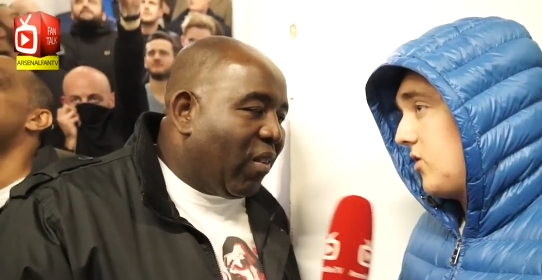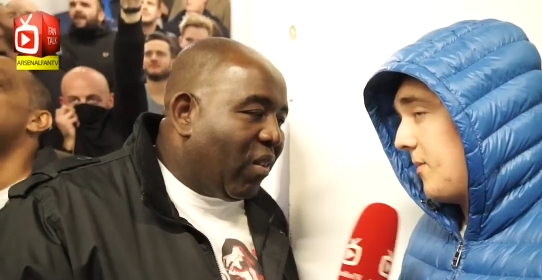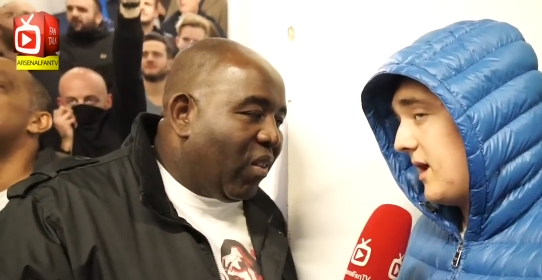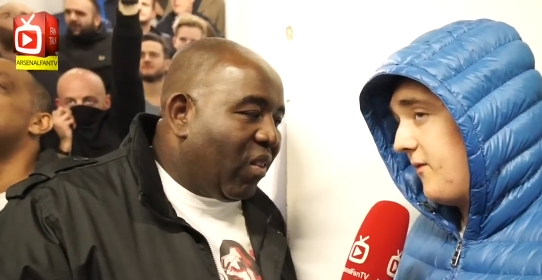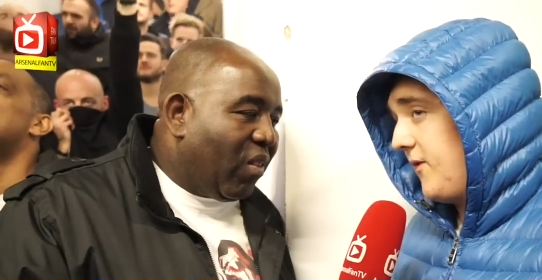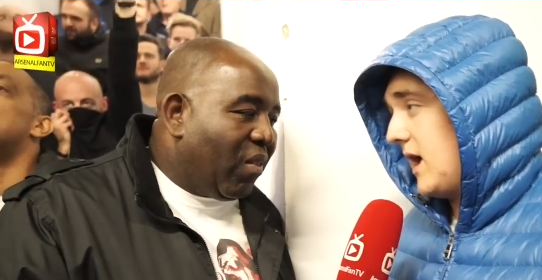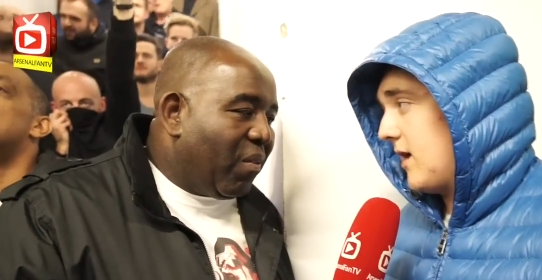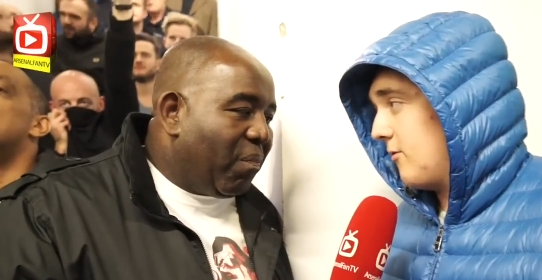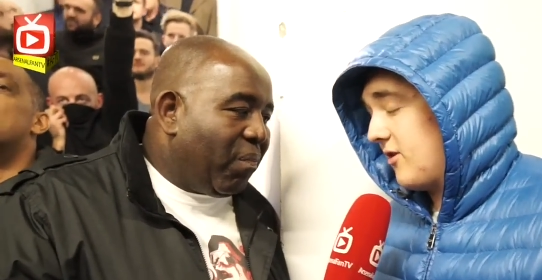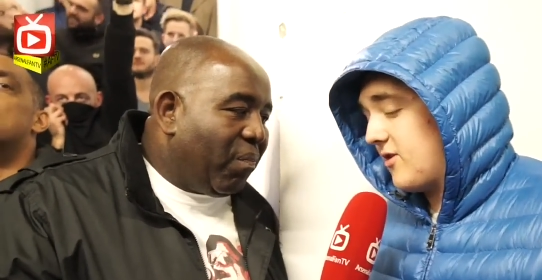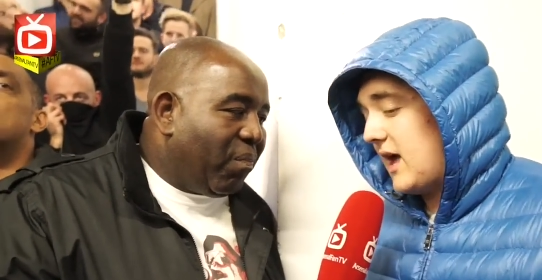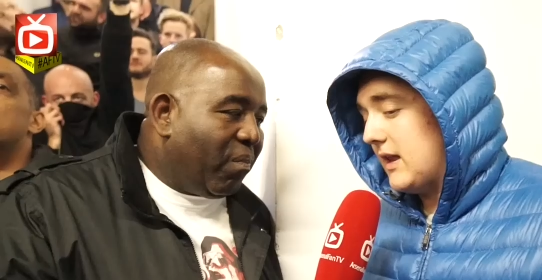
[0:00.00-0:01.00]
Speaker 1: To be fair, it
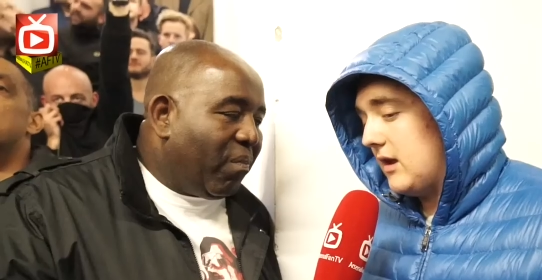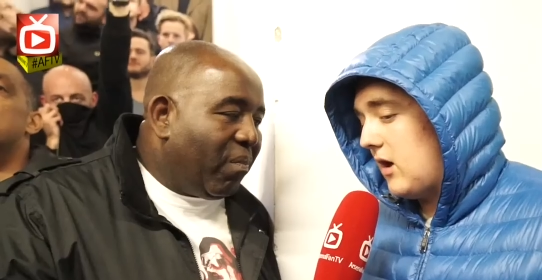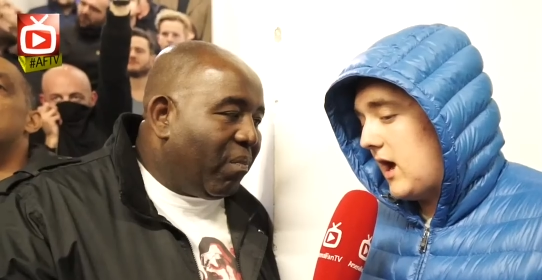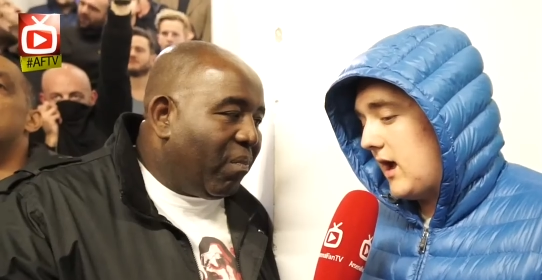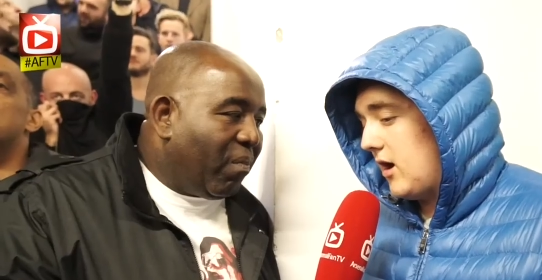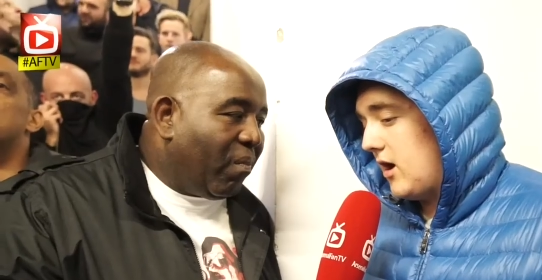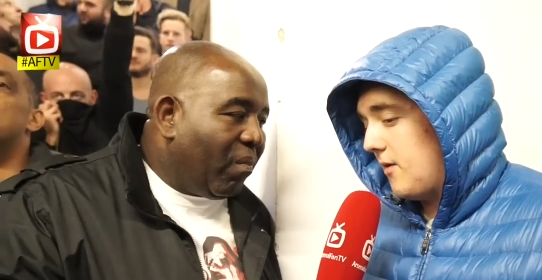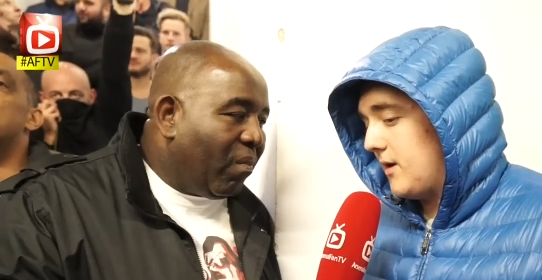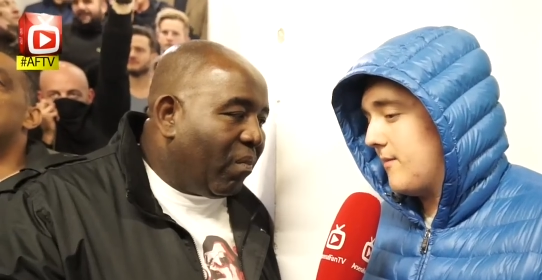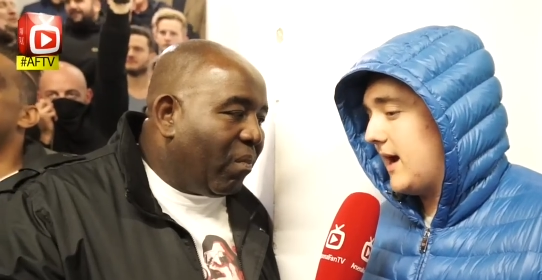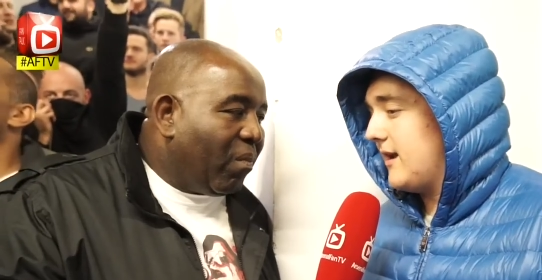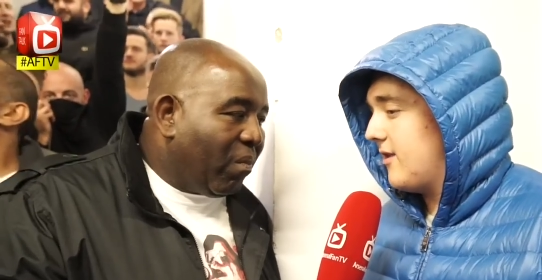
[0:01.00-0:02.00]
was exactly like uh, when
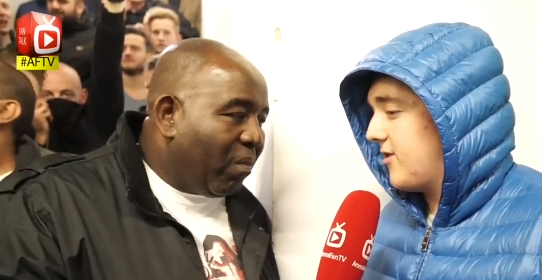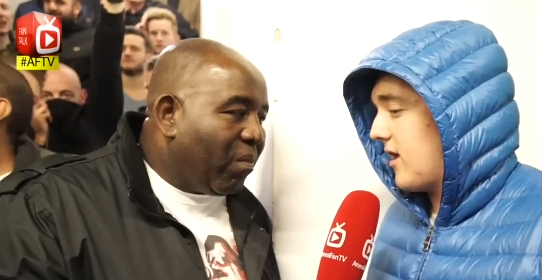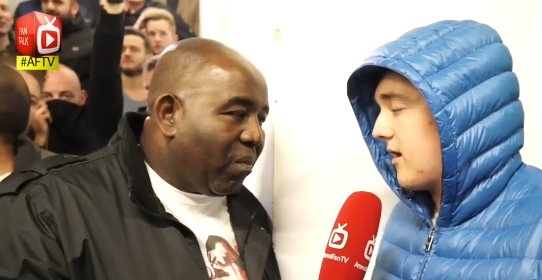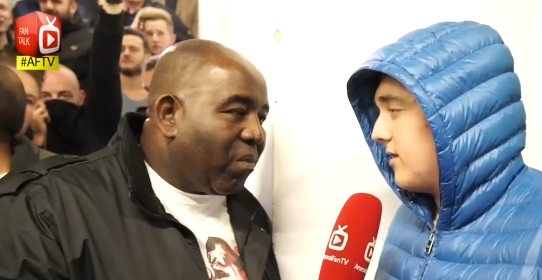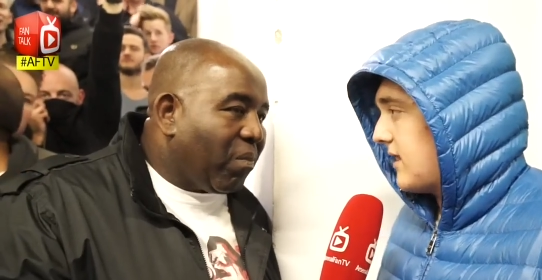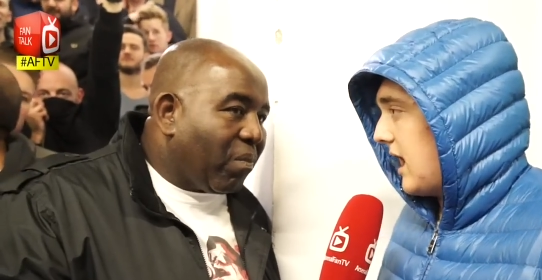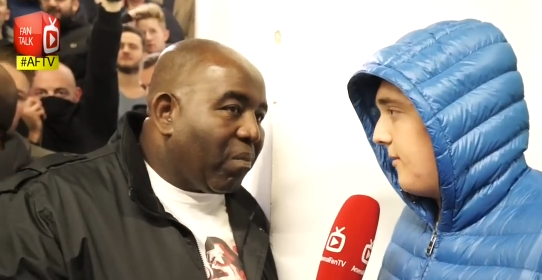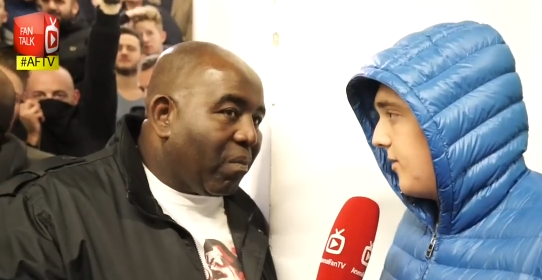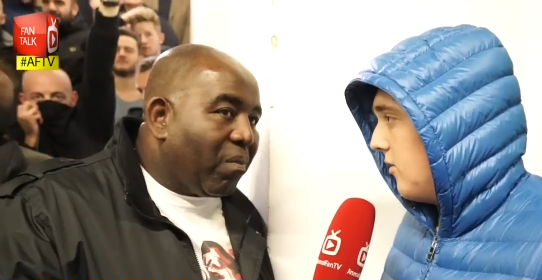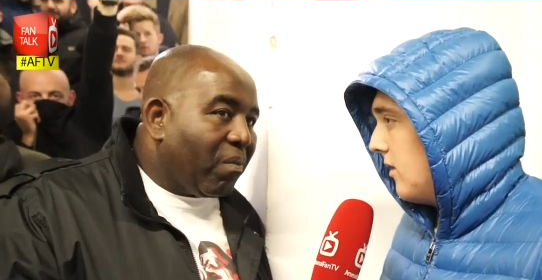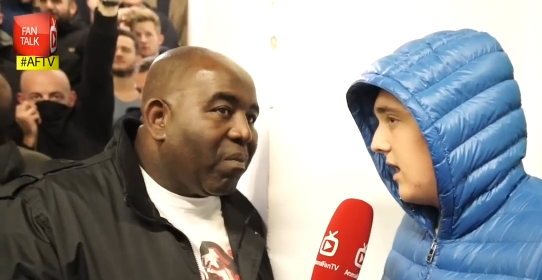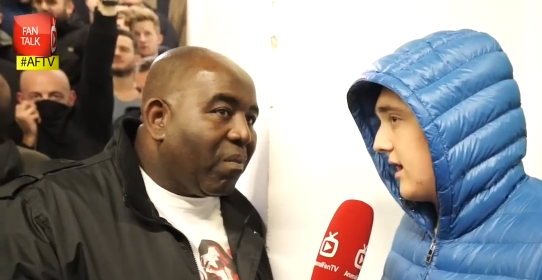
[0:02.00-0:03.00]
he made his second
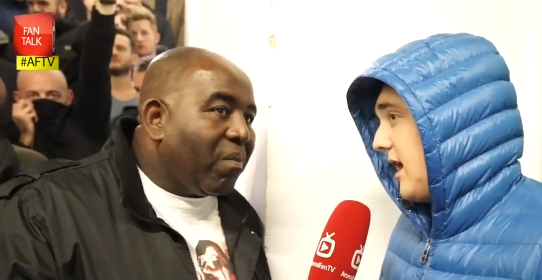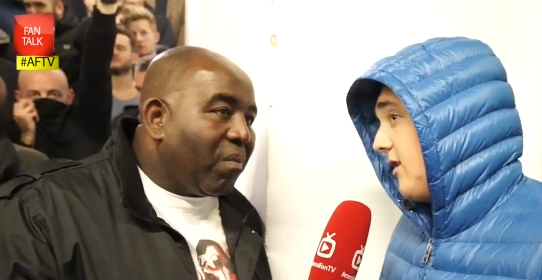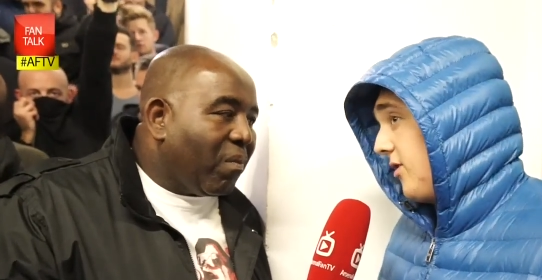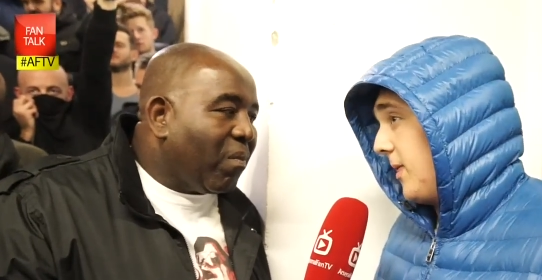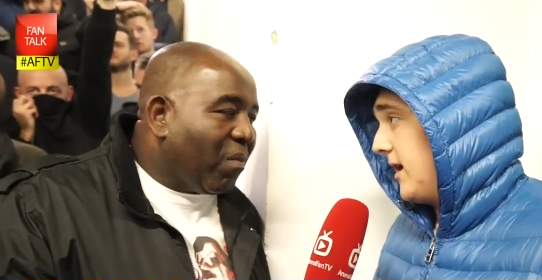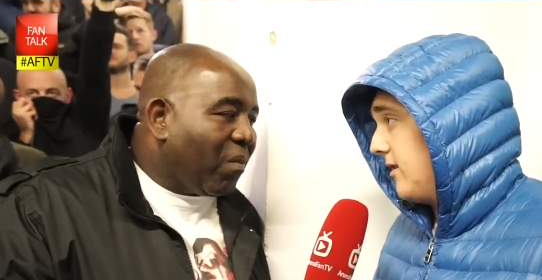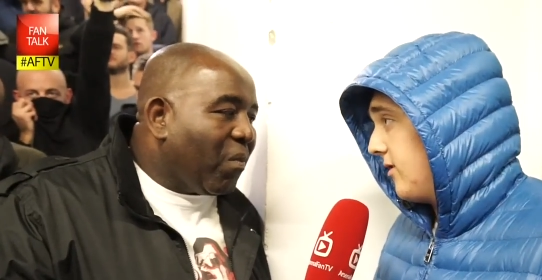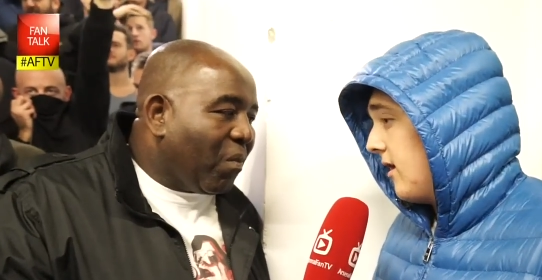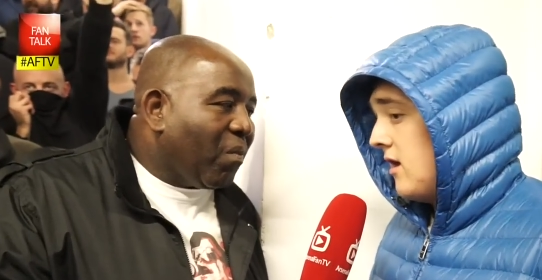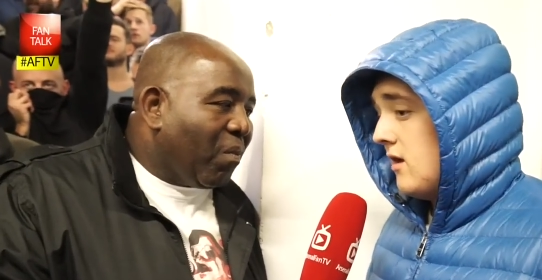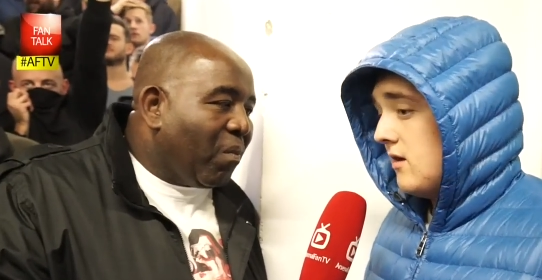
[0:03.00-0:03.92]
debut against Leeds.